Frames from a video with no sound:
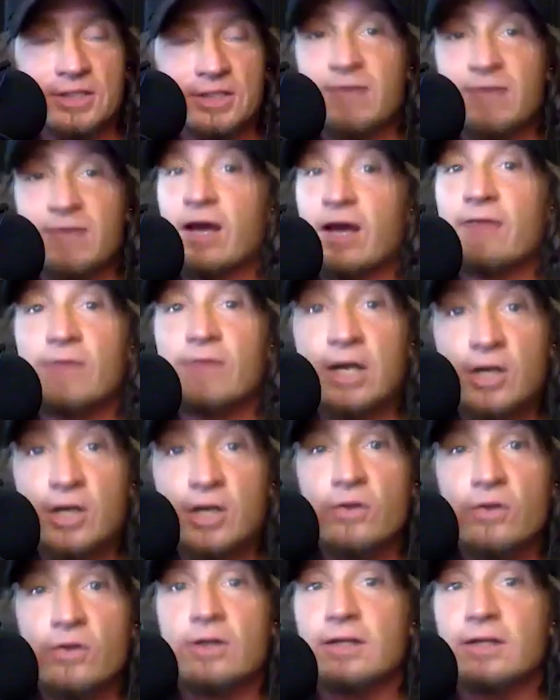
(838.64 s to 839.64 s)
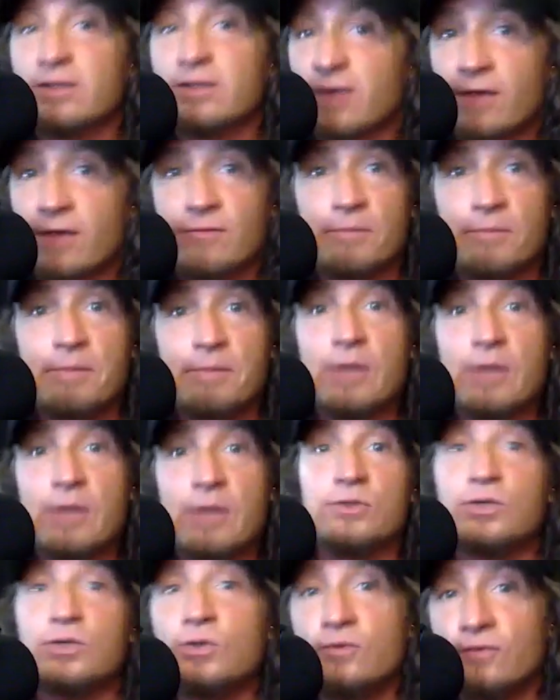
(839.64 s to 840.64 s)
if they have any other, like they have a
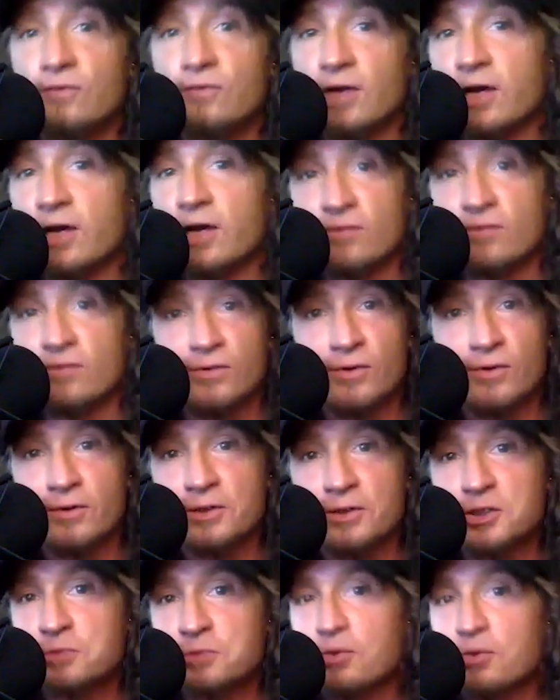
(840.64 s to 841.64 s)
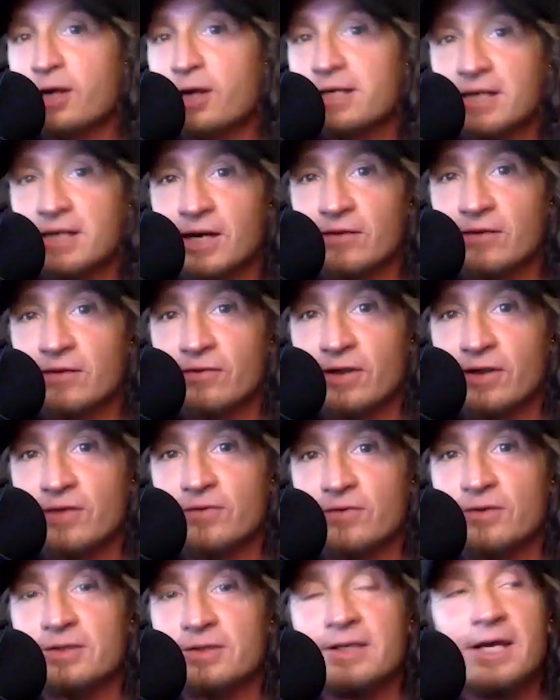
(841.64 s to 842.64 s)
Mountain Dew flavor or a Sprite kind of
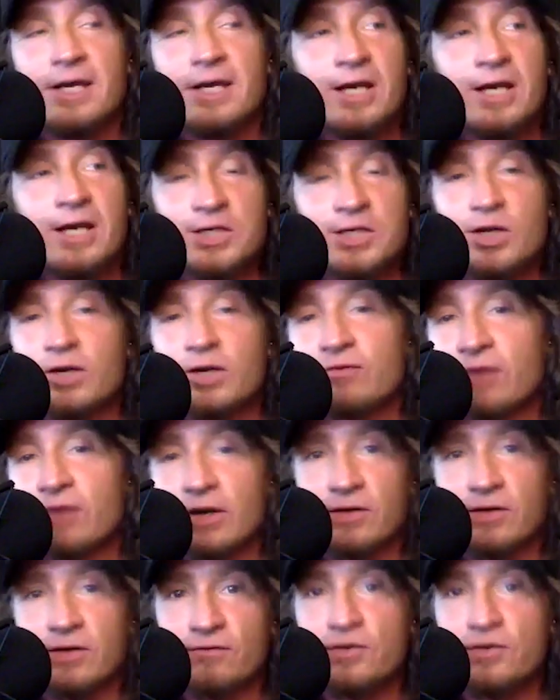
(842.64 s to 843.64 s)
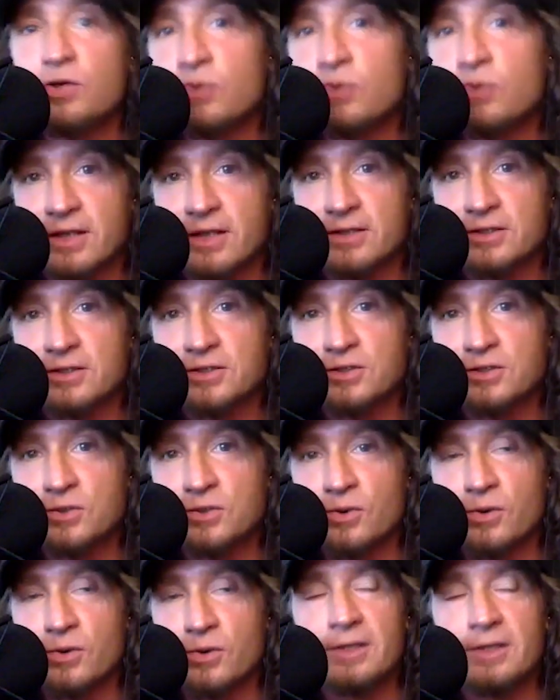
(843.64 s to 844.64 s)
flavor. And because he only found a few at the
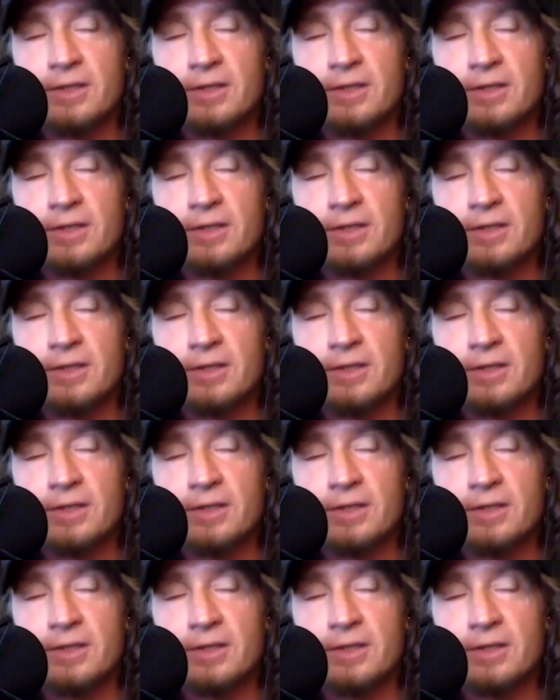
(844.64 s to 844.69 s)
store,